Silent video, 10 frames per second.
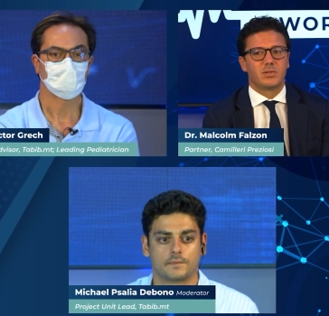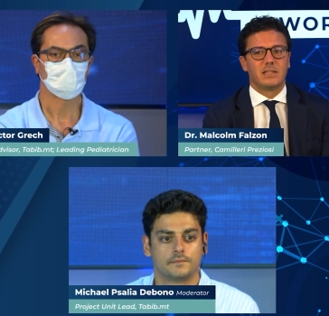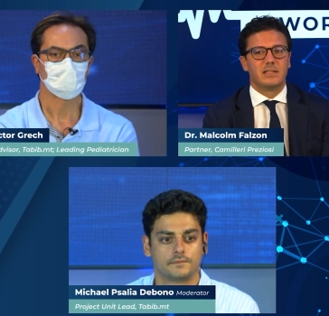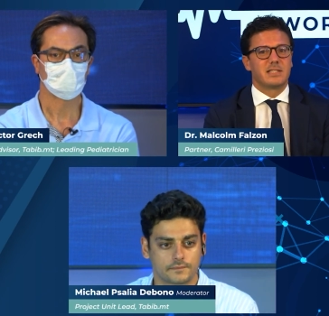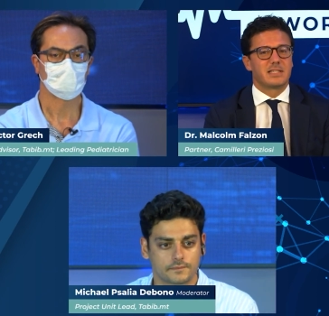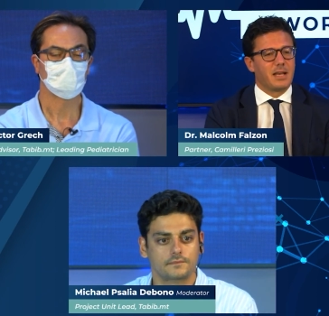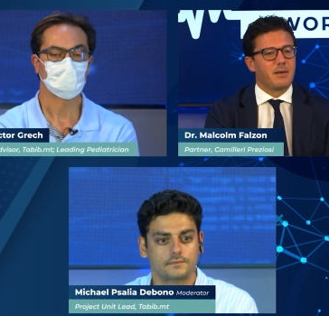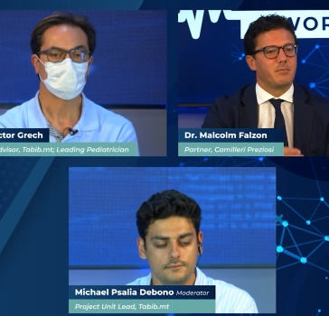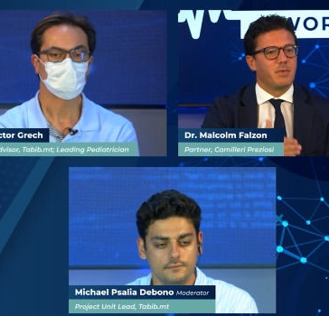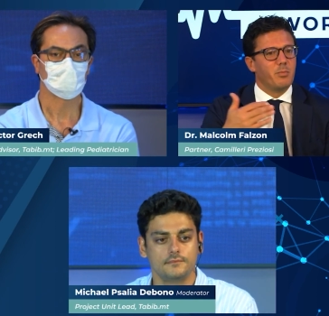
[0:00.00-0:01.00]
Speaker 1: that this
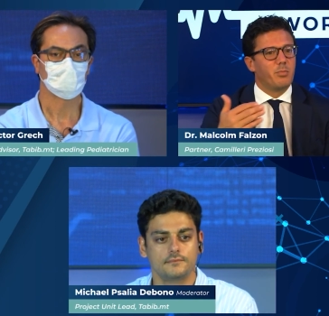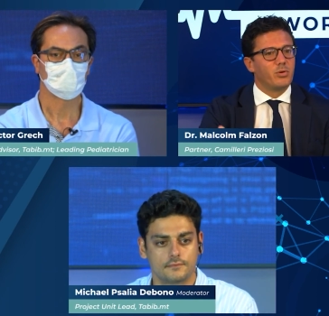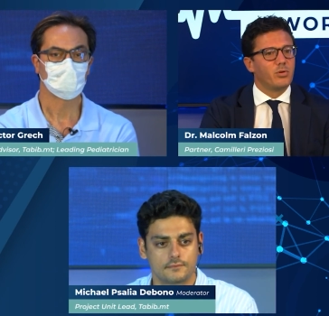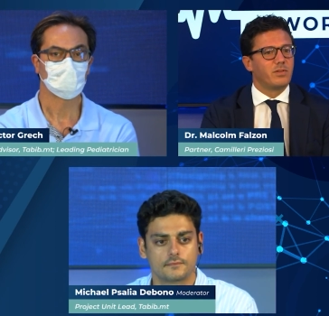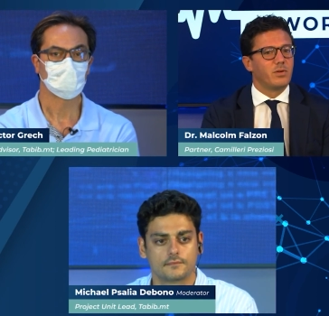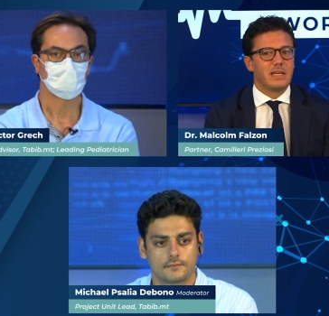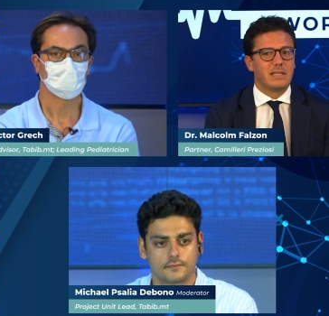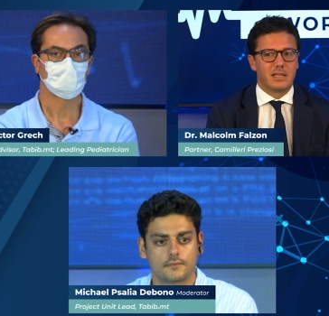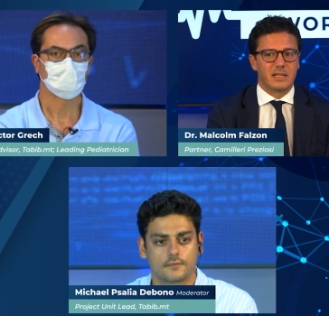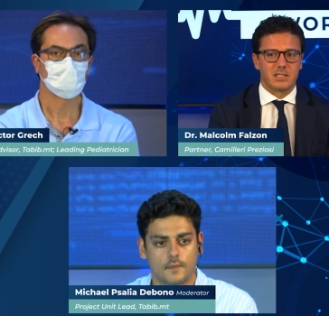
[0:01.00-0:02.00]
can improve the way
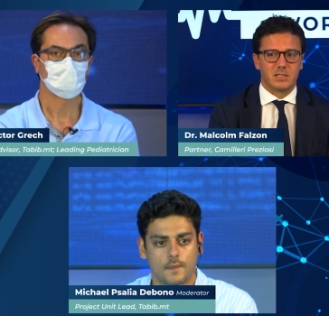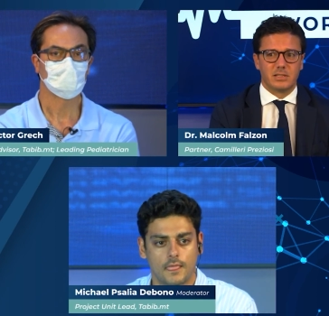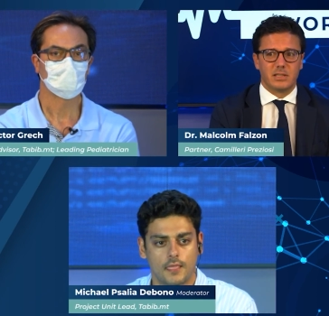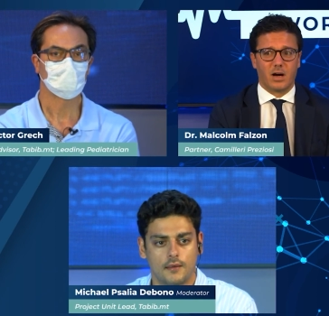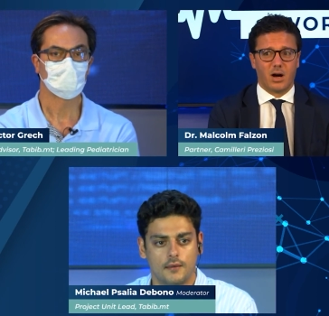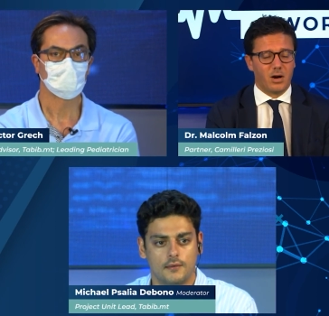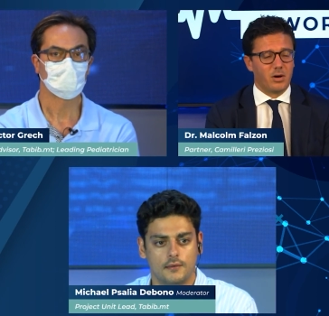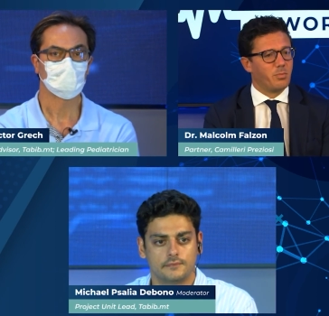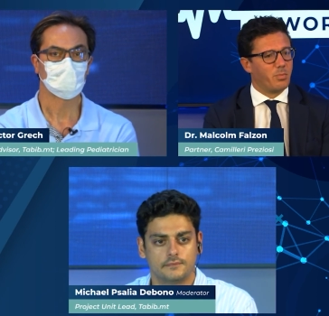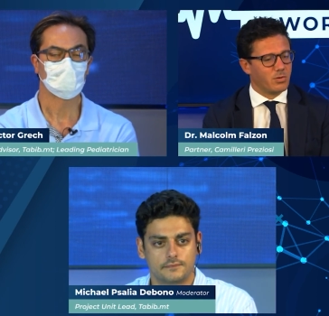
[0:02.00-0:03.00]
things are
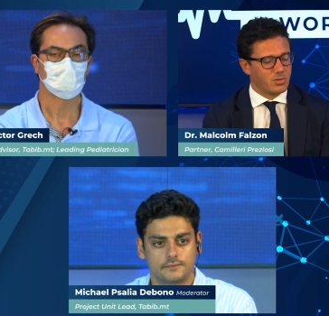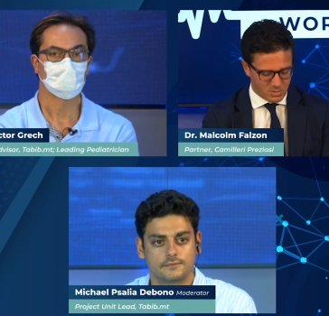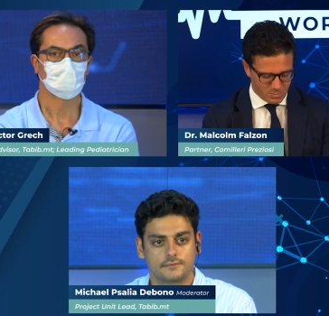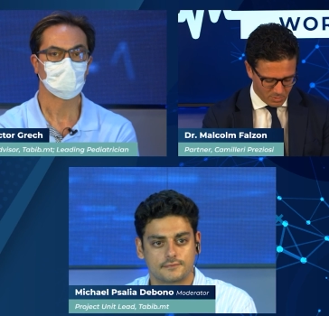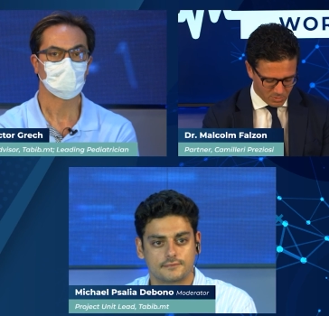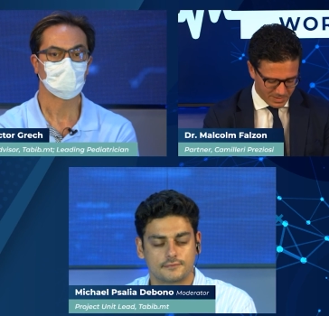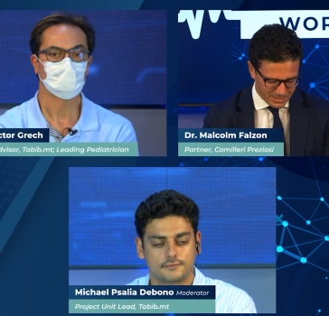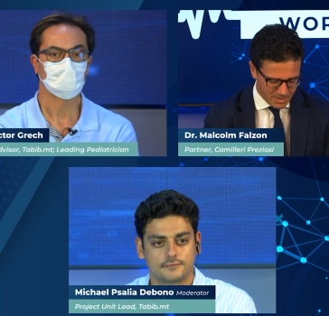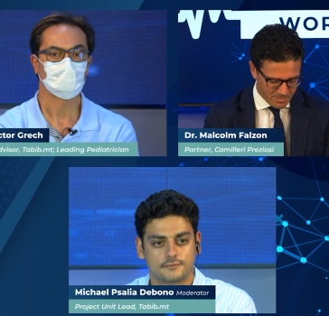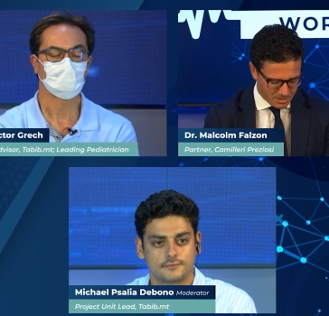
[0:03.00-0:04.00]
post post
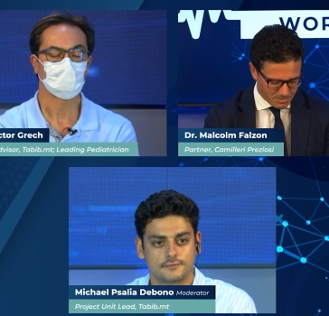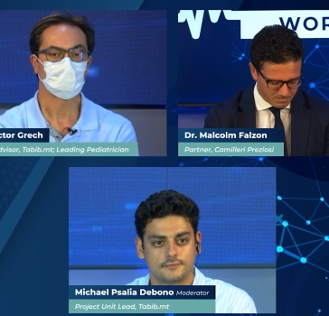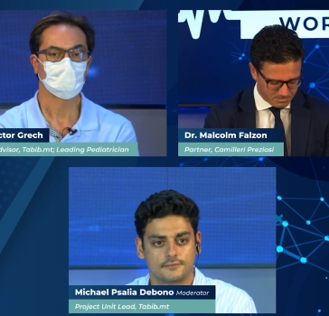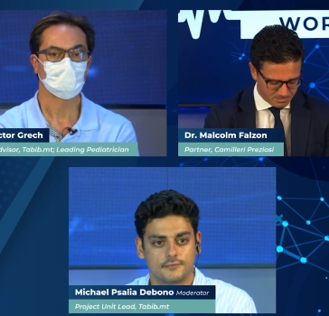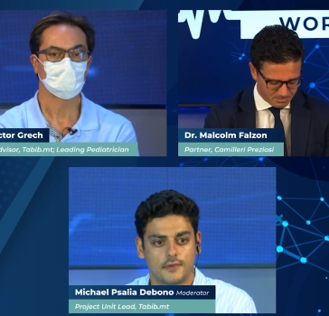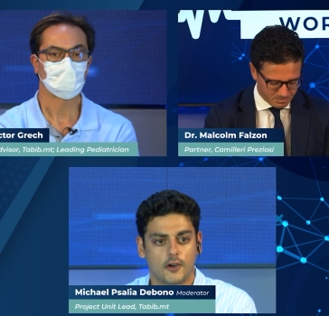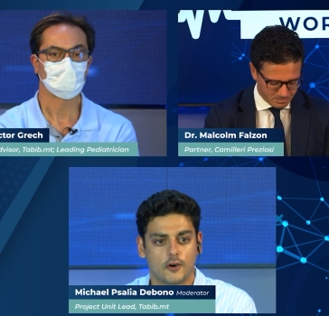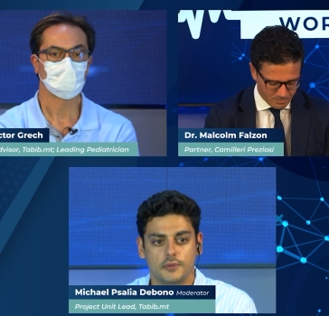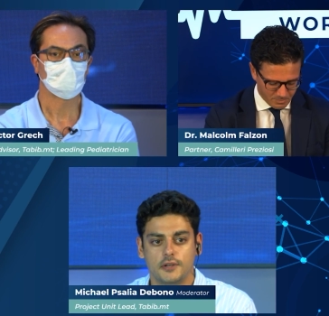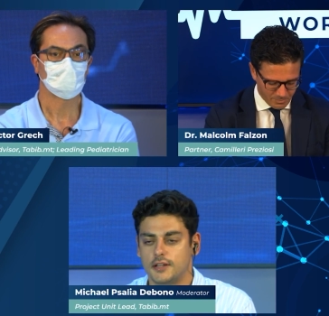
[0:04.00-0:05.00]
pandemic.
Speaker 2: I
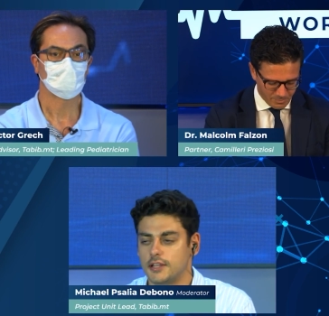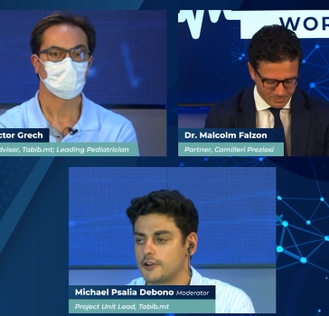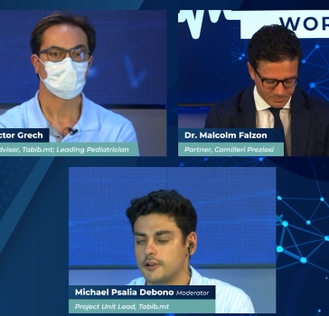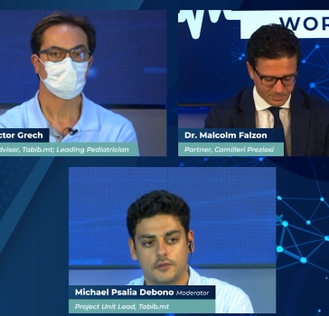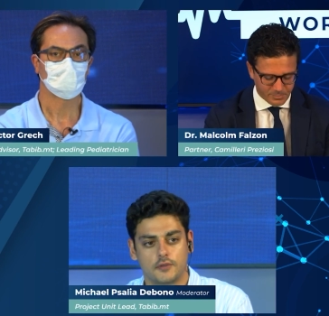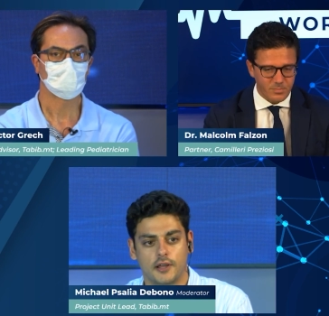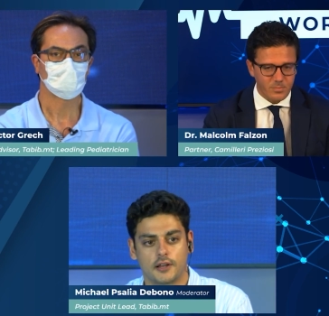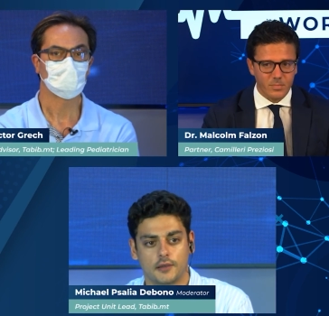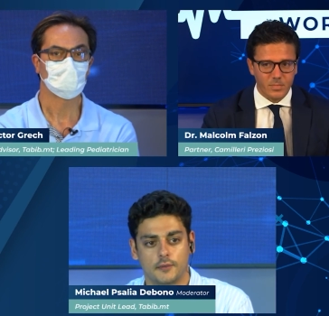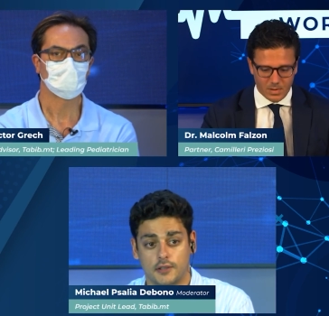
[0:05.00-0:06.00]
completely agree with you,
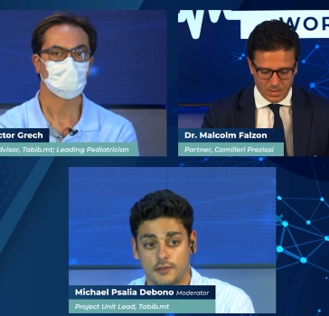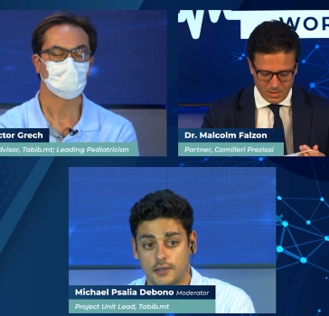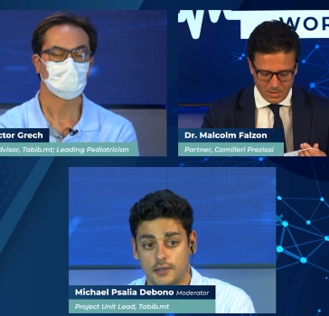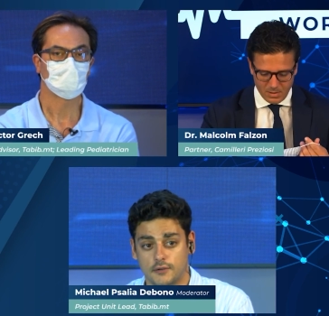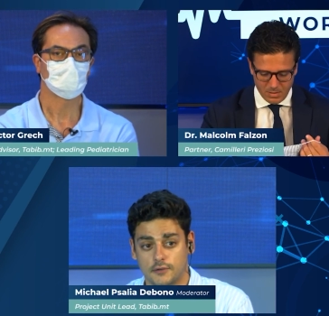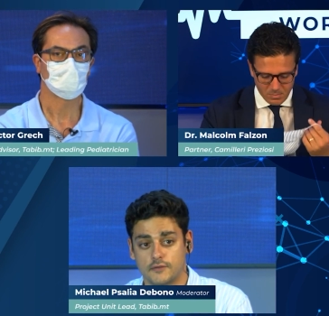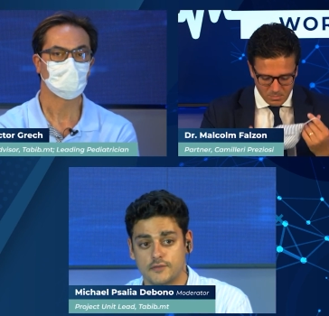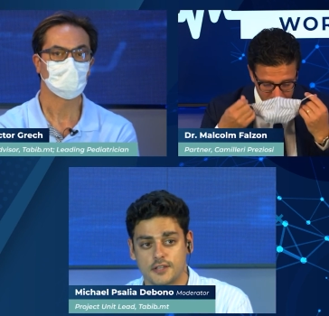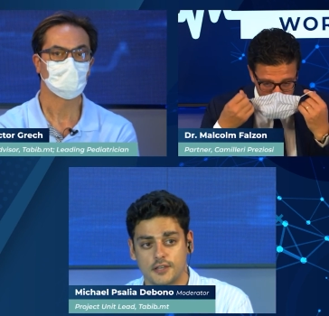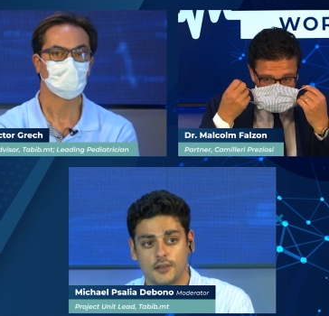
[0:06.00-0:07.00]
Malcolm, and I
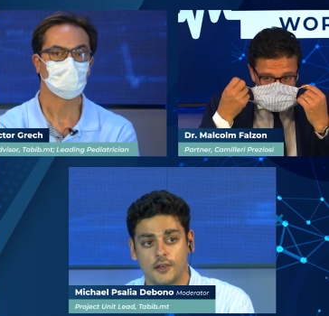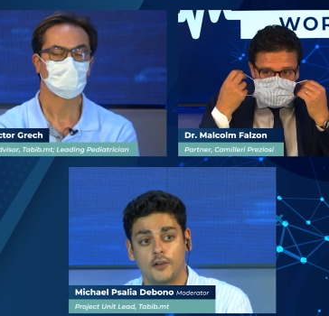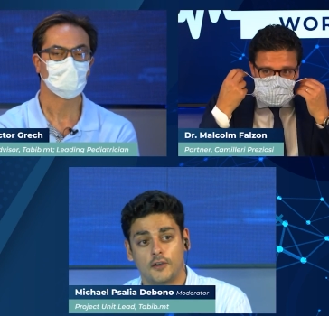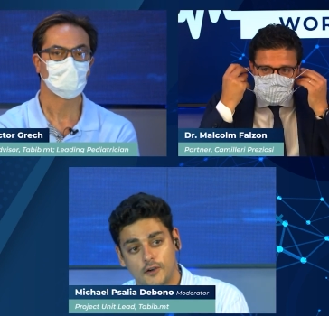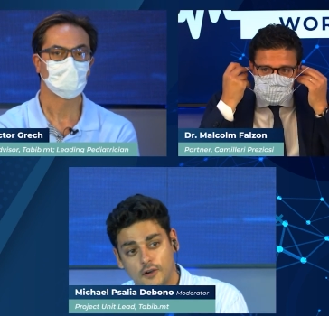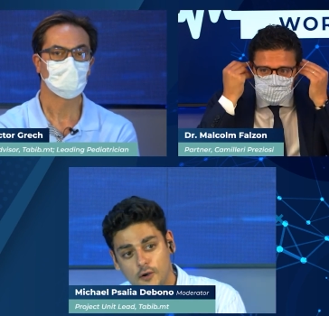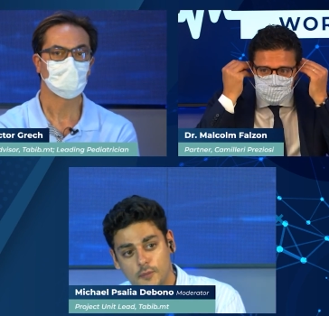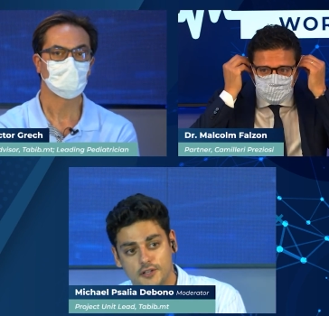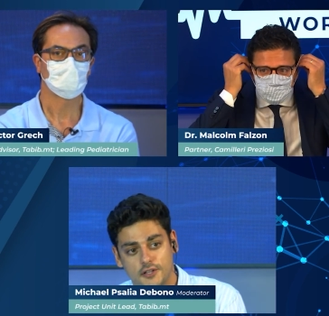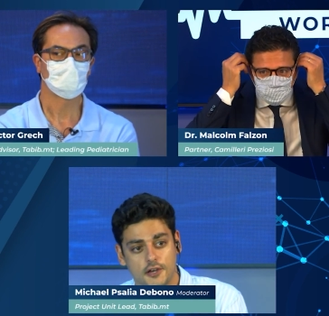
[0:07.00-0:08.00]
obviously
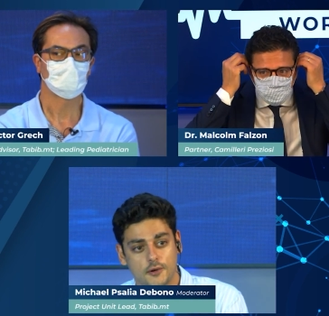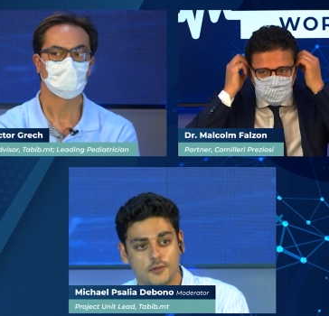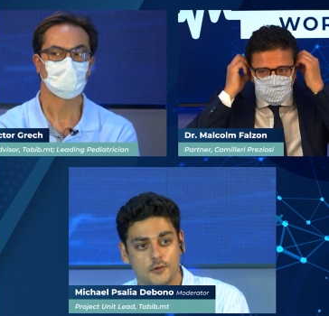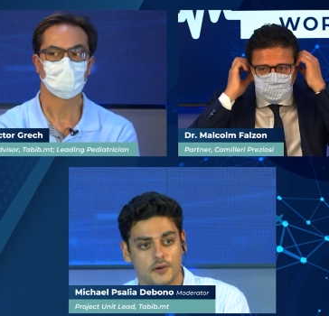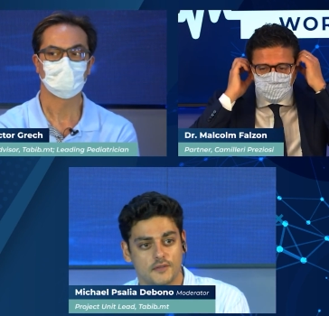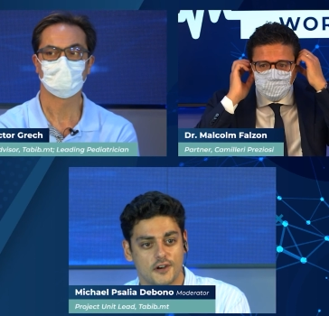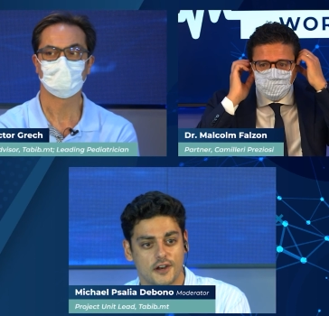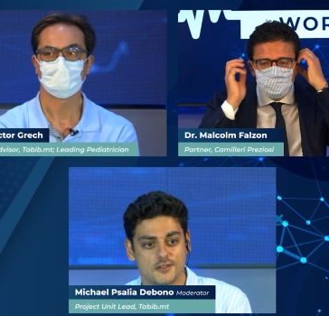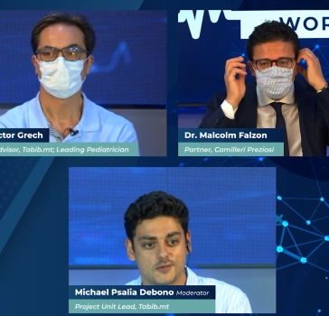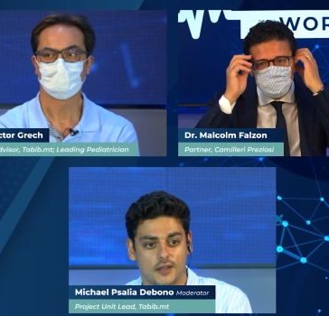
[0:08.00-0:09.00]
completely agree with you, Prof.
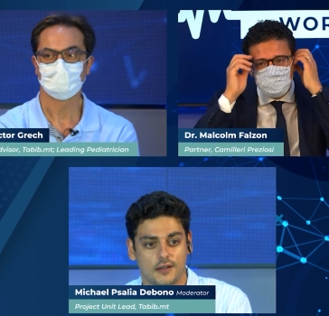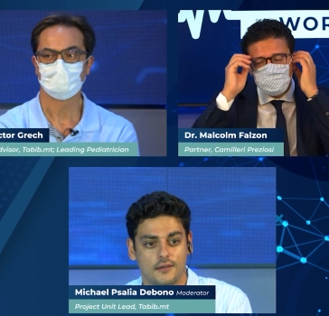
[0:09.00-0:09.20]
Grech, as well.